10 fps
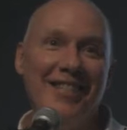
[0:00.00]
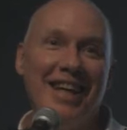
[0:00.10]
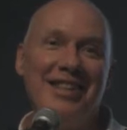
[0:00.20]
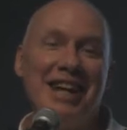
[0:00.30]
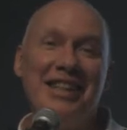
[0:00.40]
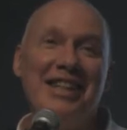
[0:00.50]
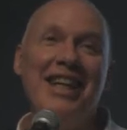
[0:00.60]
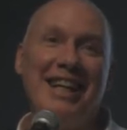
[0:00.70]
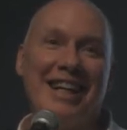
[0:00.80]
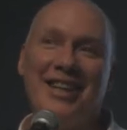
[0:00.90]
it's
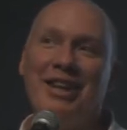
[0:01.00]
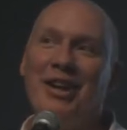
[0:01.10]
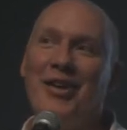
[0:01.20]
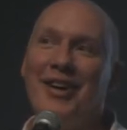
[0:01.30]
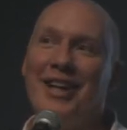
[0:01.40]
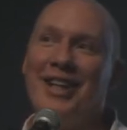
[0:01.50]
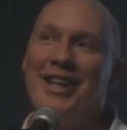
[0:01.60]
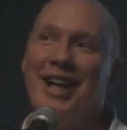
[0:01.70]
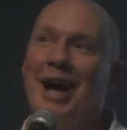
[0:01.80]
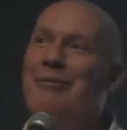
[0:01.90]
idyllic, you
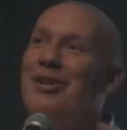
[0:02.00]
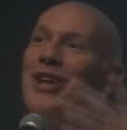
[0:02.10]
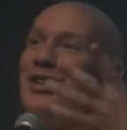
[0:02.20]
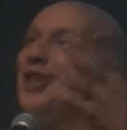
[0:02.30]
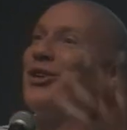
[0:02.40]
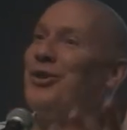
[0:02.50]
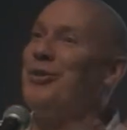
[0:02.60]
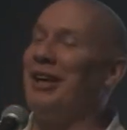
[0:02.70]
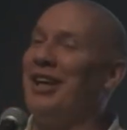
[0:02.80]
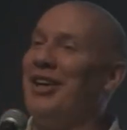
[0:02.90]
know. I'm talking to a
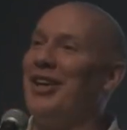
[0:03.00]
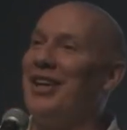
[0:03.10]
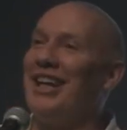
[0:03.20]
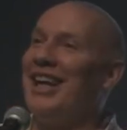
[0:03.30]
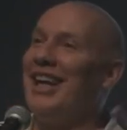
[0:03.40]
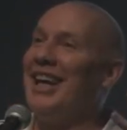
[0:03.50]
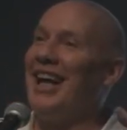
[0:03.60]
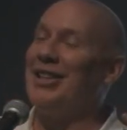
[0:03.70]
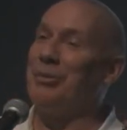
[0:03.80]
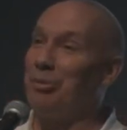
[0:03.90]
group down there that,
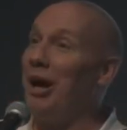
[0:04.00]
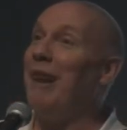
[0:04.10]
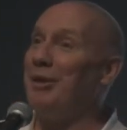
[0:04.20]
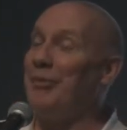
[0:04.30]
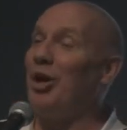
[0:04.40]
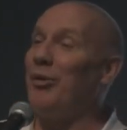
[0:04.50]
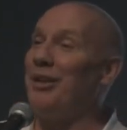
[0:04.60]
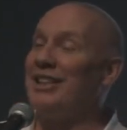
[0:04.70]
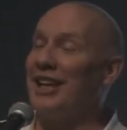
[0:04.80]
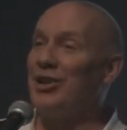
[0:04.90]
it's a problem though.
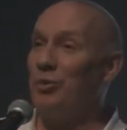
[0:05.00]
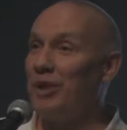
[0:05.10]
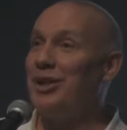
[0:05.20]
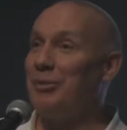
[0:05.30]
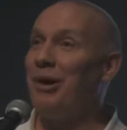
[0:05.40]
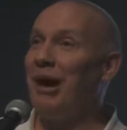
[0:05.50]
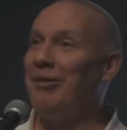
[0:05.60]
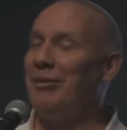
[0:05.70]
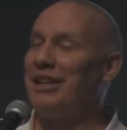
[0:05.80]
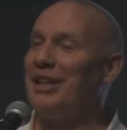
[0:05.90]
We said, I said, what's the
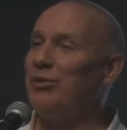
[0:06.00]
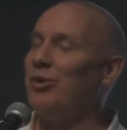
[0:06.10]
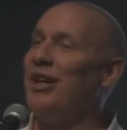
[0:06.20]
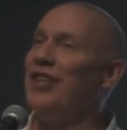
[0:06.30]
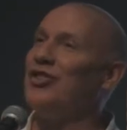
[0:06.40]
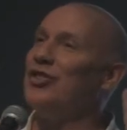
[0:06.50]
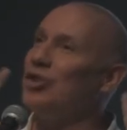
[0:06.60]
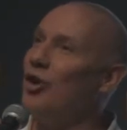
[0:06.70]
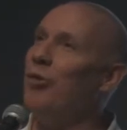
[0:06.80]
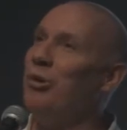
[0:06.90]
problem? They said, well, it's
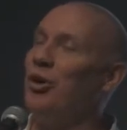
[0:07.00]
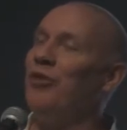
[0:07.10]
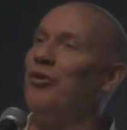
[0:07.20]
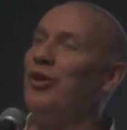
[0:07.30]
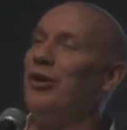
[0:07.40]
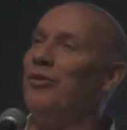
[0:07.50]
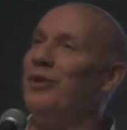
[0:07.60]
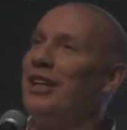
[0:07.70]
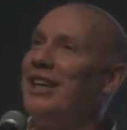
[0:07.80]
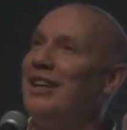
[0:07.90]
so beautiful that
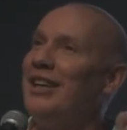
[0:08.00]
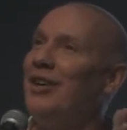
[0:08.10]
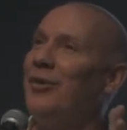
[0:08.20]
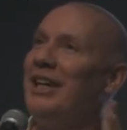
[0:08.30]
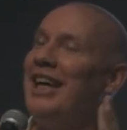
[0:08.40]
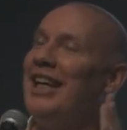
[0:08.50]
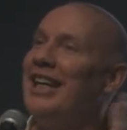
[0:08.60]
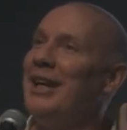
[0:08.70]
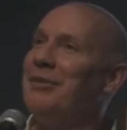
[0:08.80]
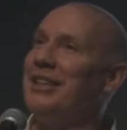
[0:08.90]
we, we can't
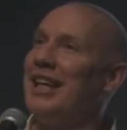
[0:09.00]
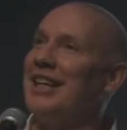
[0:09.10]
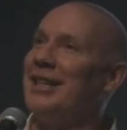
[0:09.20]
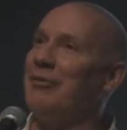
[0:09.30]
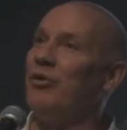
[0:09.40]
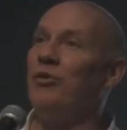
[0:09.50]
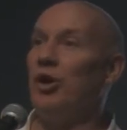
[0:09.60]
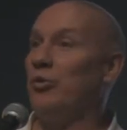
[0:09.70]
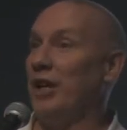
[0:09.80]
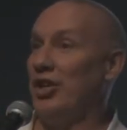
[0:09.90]
get upset except for
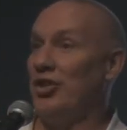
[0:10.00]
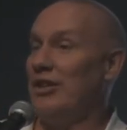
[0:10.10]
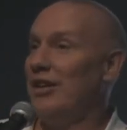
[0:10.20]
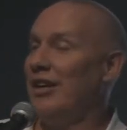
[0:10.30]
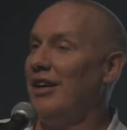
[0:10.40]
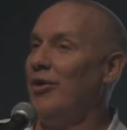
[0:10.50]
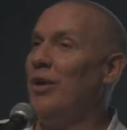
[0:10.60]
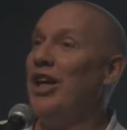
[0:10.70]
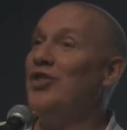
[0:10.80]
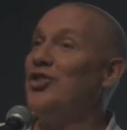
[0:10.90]
road rage.
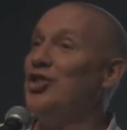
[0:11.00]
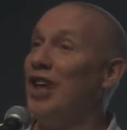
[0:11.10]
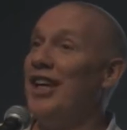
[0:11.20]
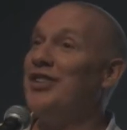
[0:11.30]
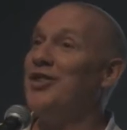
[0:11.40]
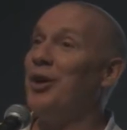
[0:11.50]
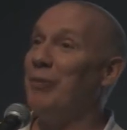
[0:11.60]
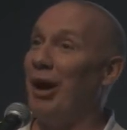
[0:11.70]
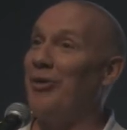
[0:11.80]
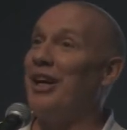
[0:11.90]
We just are
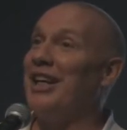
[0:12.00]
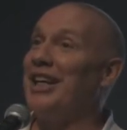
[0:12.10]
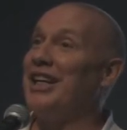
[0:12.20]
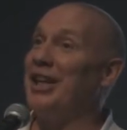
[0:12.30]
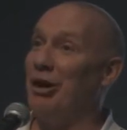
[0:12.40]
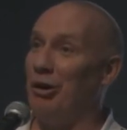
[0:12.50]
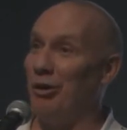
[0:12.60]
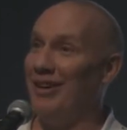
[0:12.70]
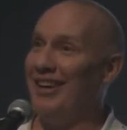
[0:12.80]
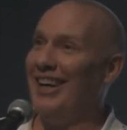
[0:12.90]
about ready to kill.